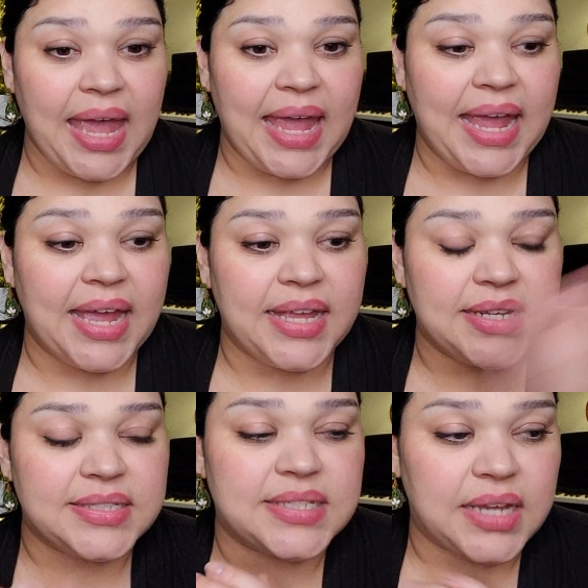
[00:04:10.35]

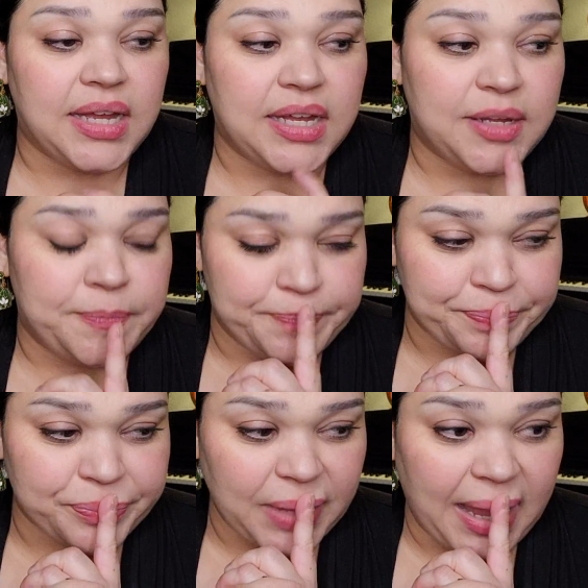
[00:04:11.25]
and
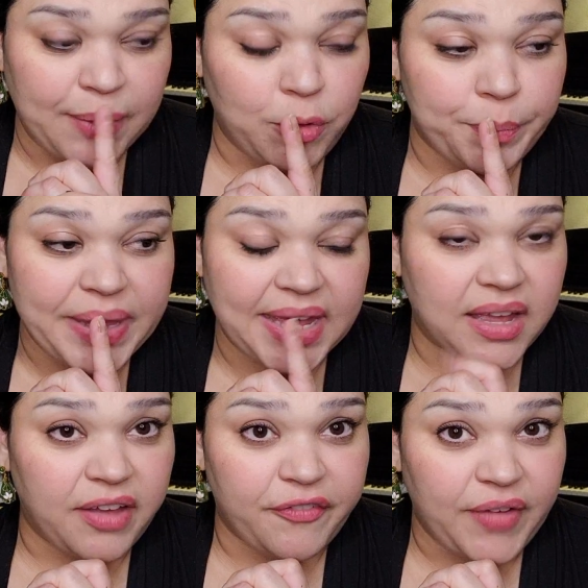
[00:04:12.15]
I will pick
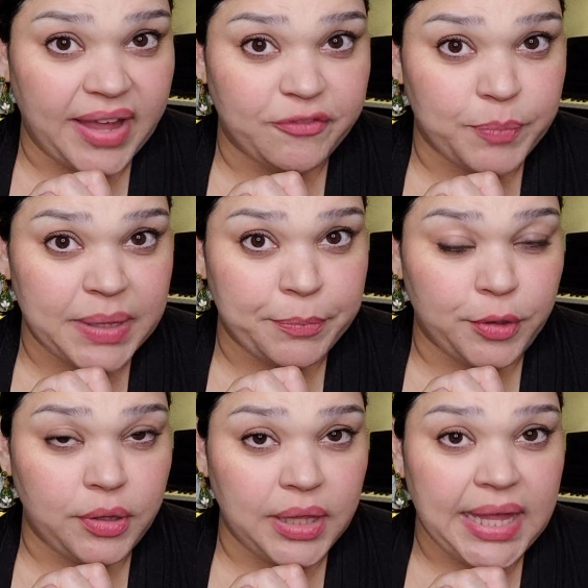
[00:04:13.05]
5
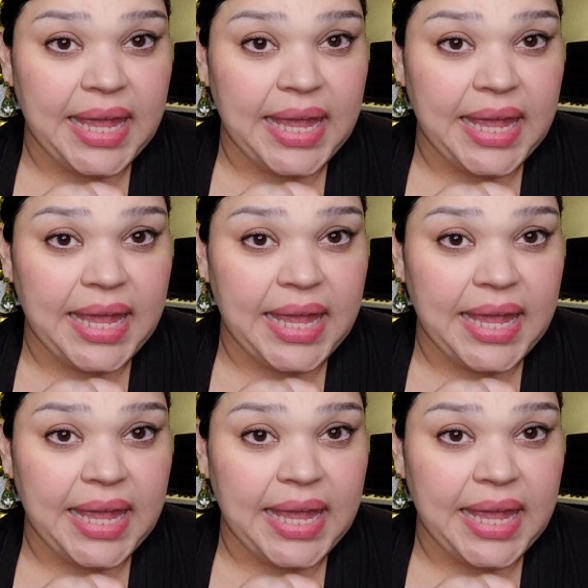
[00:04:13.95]
people.